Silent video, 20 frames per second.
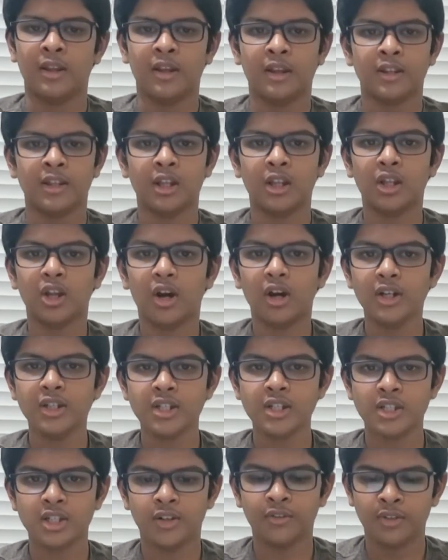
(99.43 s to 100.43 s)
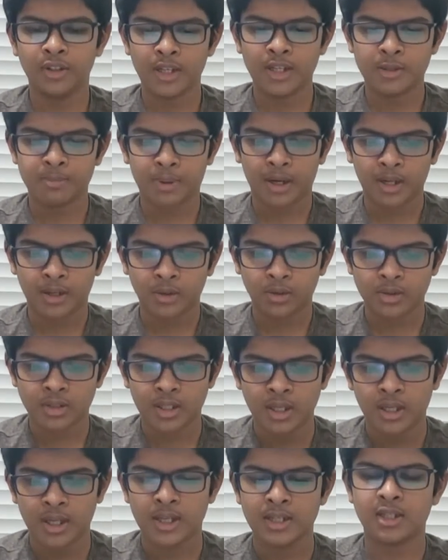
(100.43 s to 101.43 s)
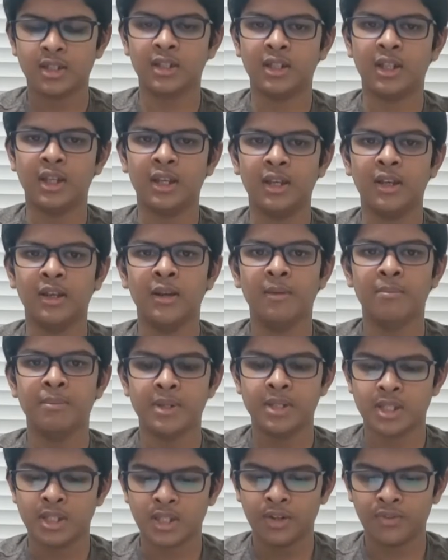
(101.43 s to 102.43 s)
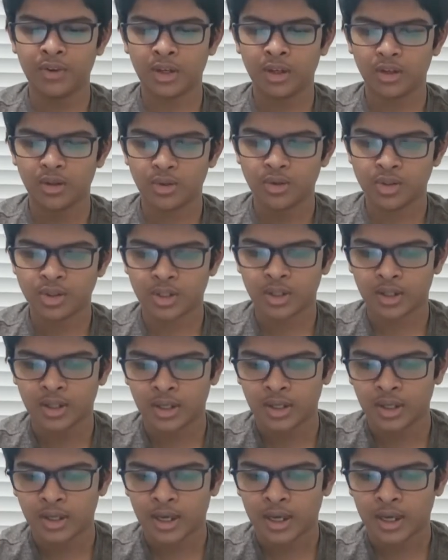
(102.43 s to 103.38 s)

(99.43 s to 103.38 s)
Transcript: The largest of these piles is in the Pacific Ocean,